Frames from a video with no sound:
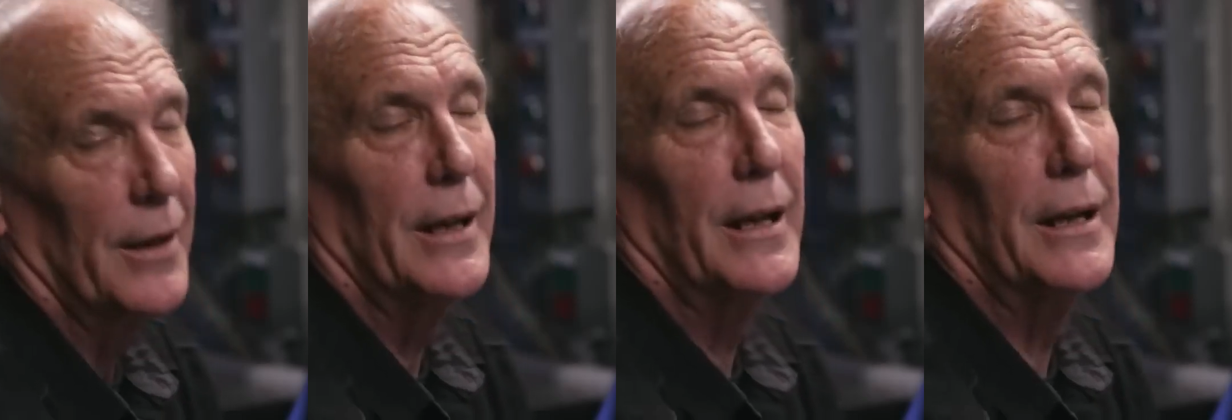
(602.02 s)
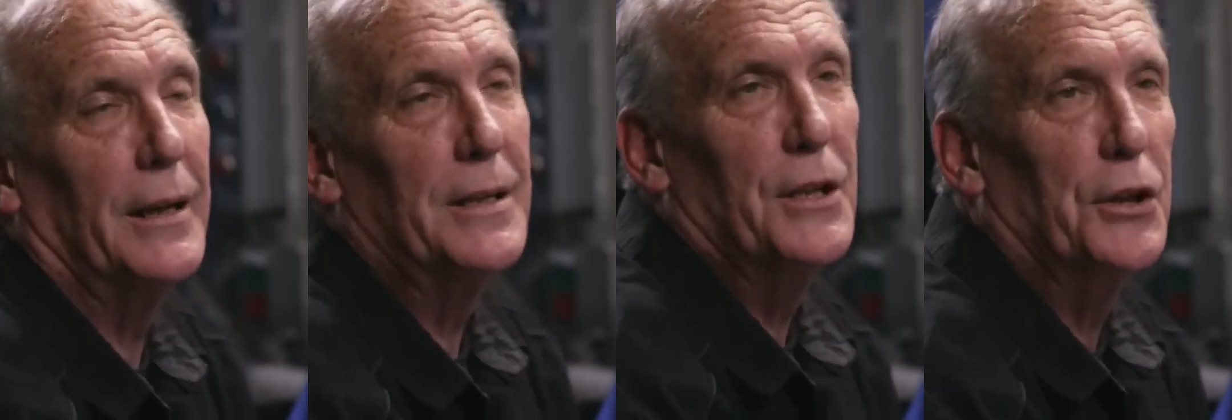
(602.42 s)
at
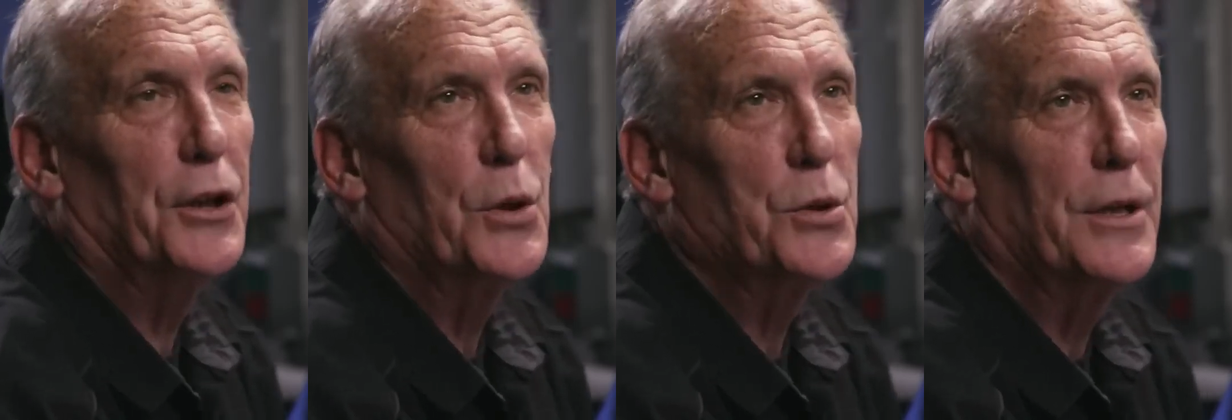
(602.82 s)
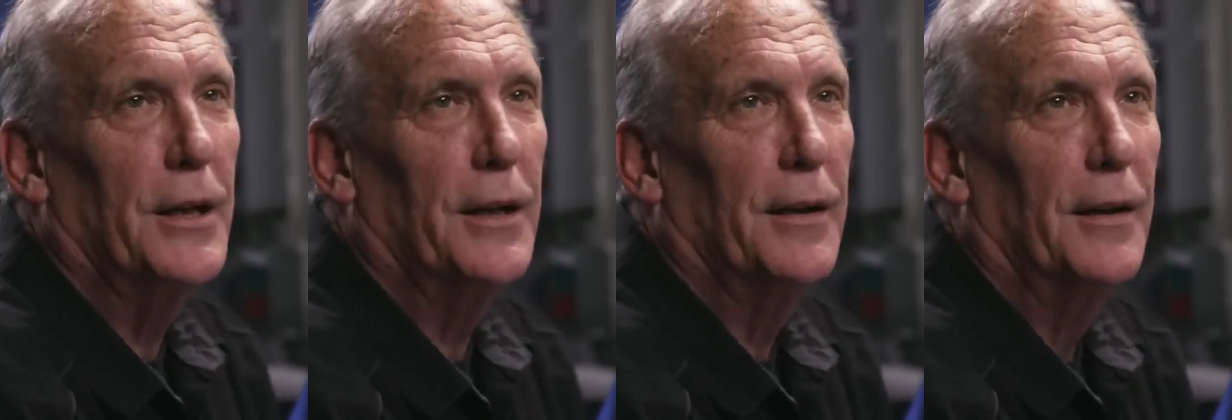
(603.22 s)
least it shows
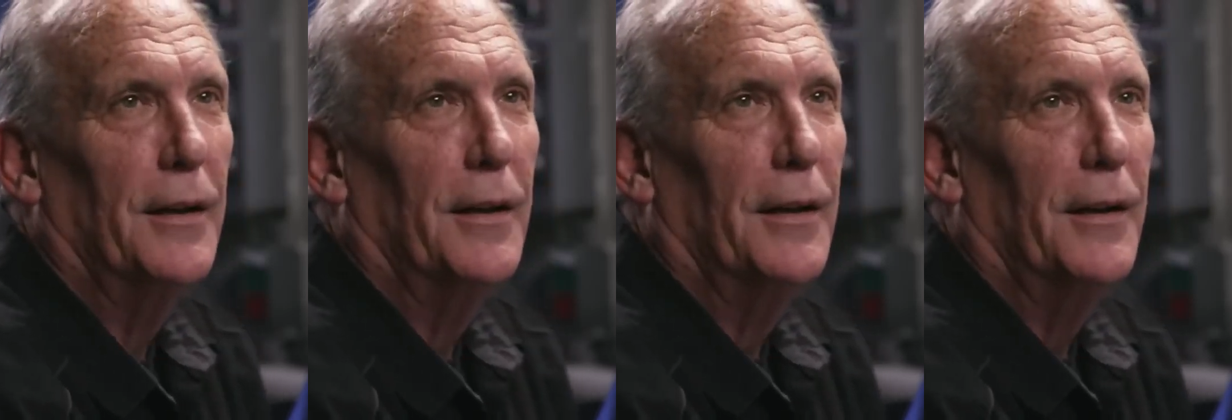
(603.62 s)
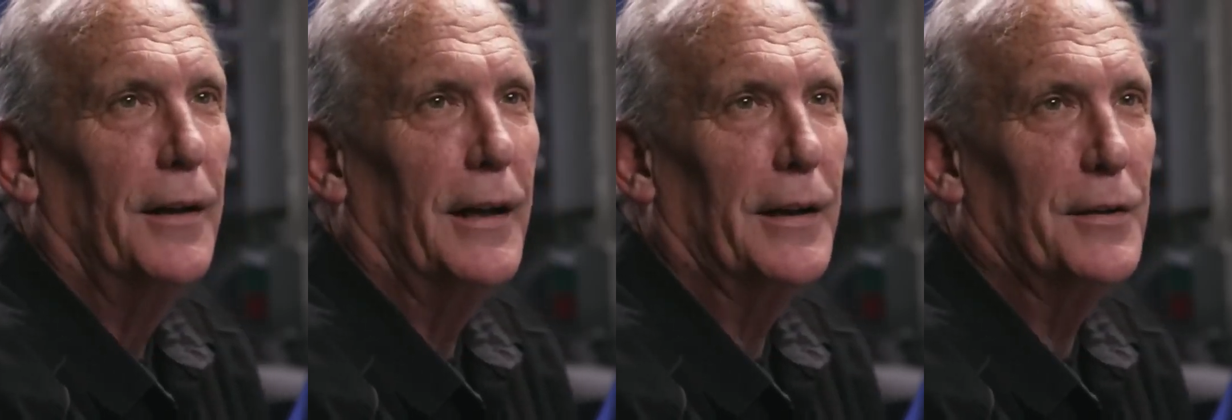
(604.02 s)
that
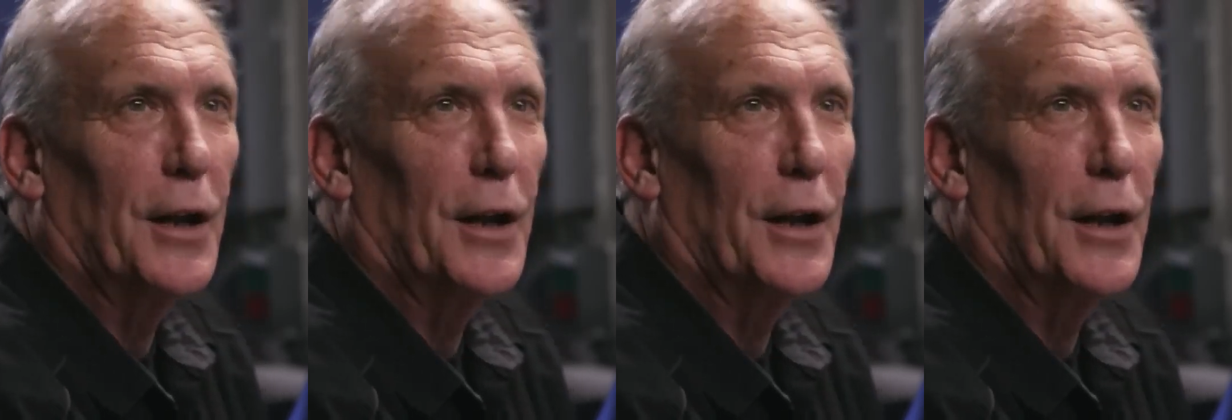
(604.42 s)
it's